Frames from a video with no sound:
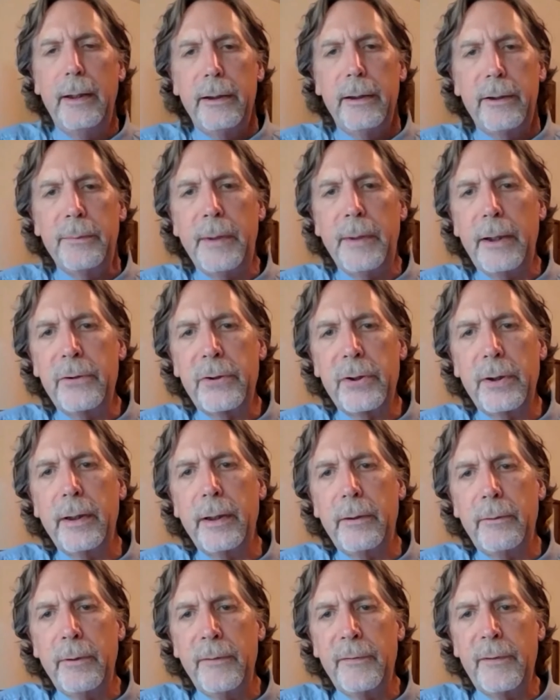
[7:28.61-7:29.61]
to make sure
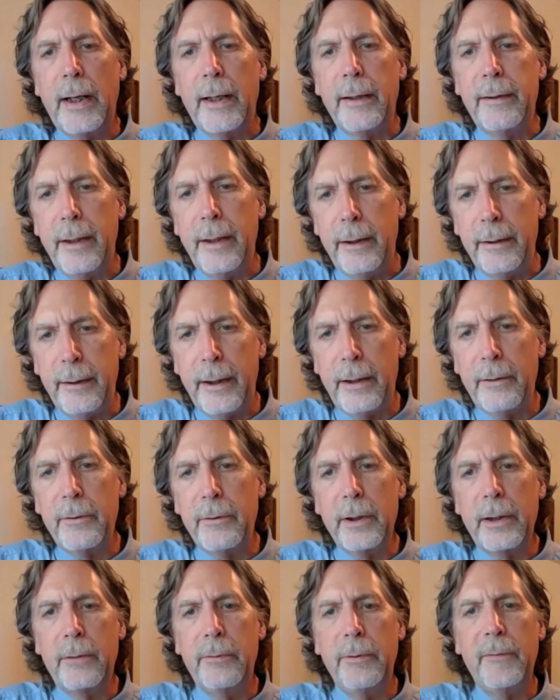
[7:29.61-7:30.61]
that we've got that
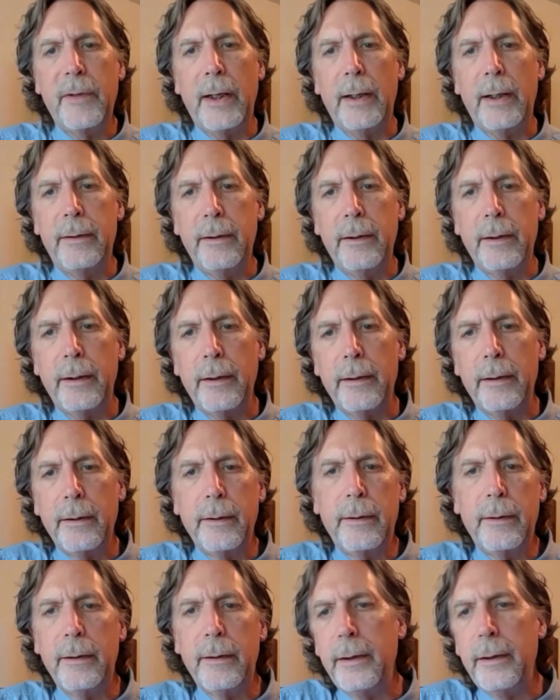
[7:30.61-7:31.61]
network, we've got
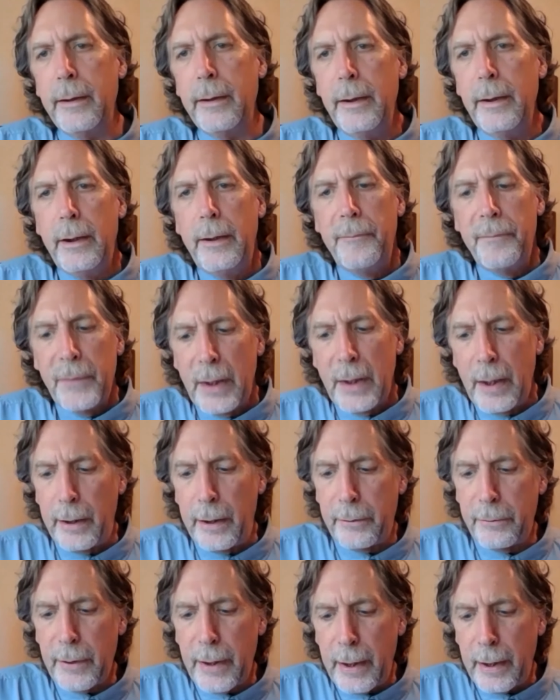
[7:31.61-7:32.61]
the
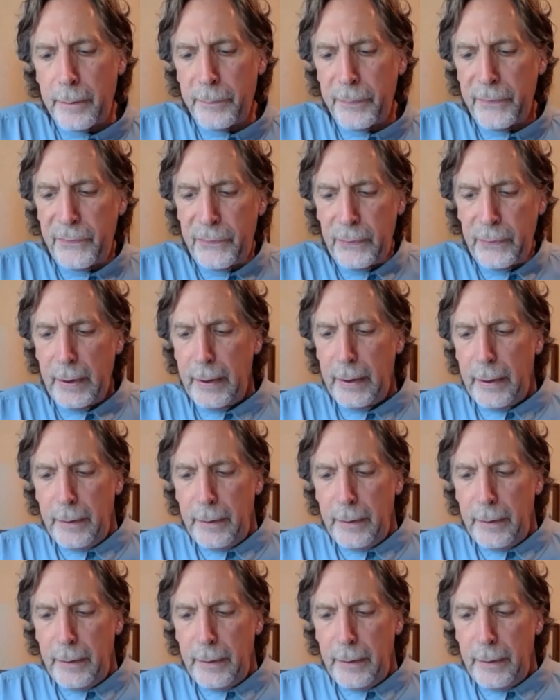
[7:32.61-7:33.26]
on-ramps,